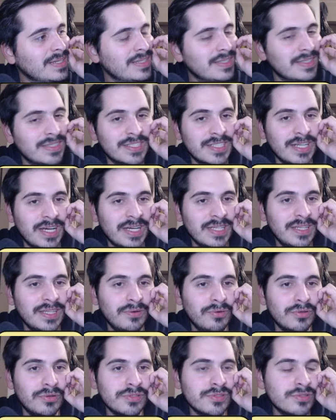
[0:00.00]

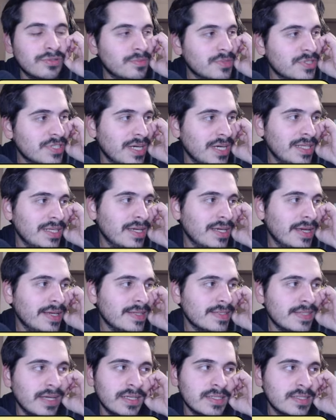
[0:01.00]
Shade
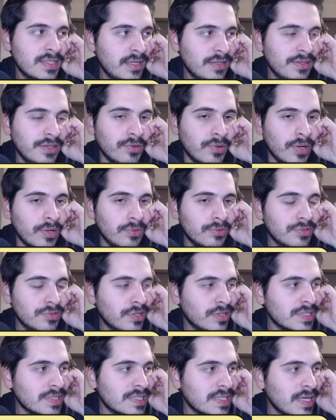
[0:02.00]
against Arsenal, no, I would
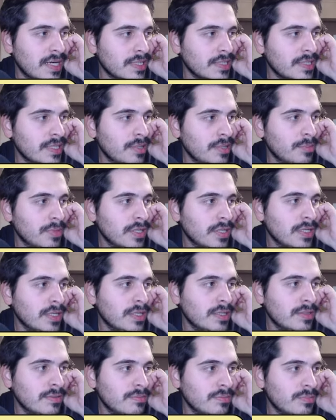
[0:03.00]
not start him.
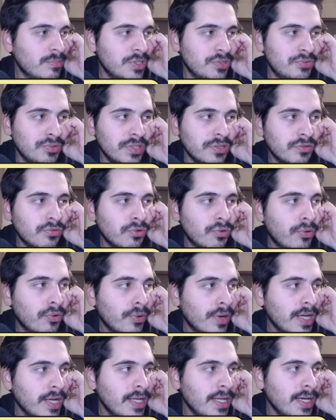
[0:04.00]
Between
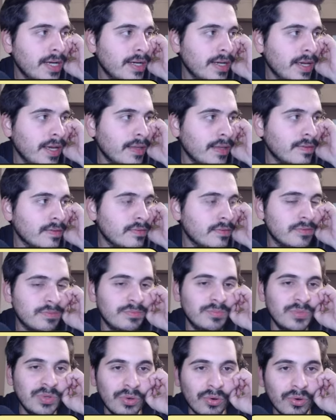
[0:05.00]
Cucurella and
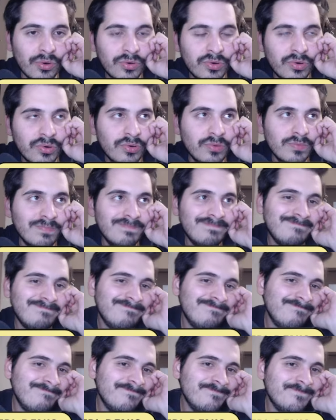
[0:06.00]
Doku,
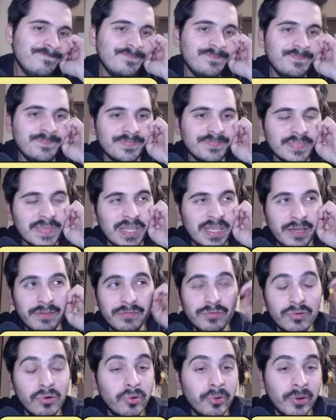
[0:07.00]

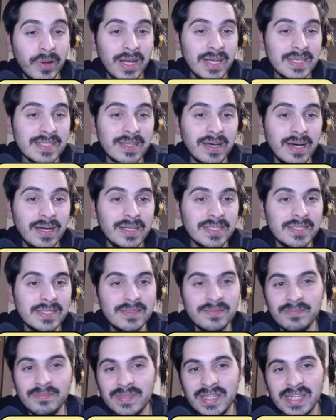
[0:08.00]
if Cucurella
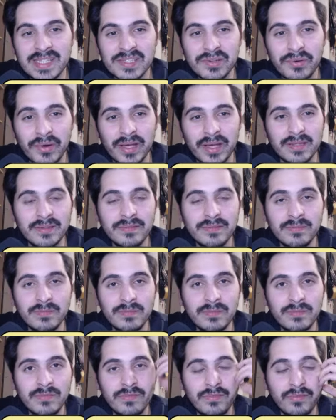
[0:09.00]
starts, that's great.
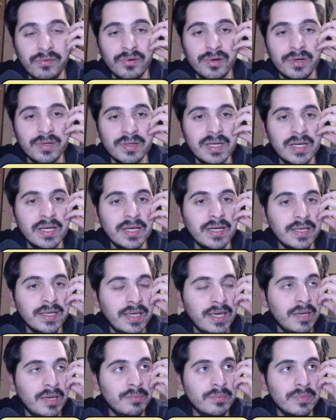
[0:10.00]
For
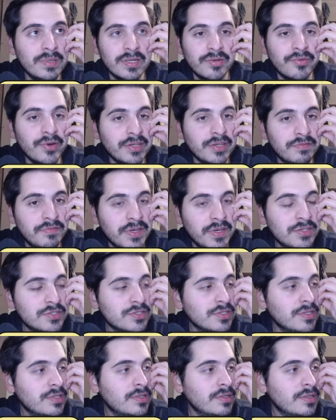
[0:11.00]
him, a great
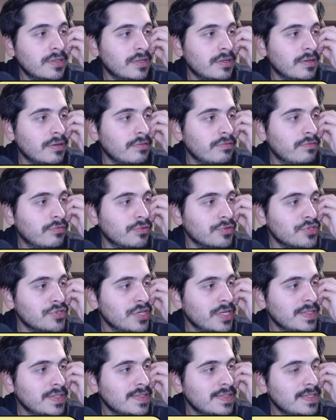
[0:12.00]
fixture. For
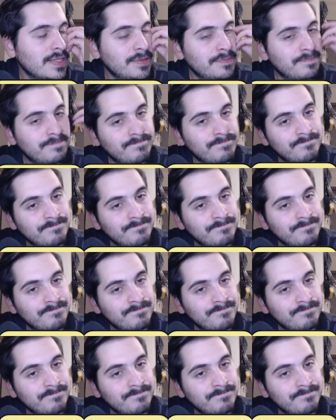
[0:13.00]
Chelsea,